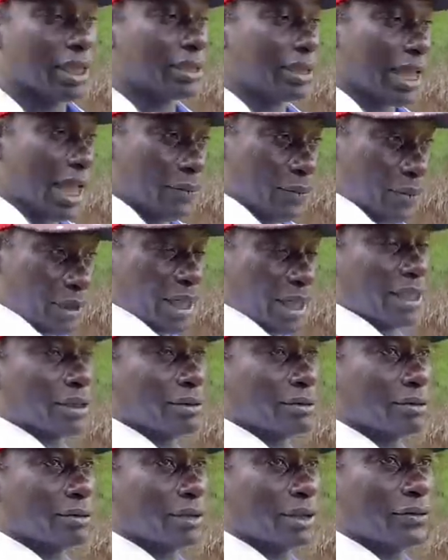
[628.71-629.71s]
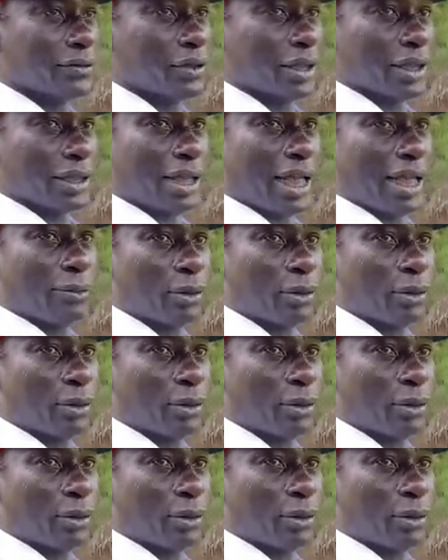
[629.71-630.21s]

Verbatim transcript: That time we can give you a time.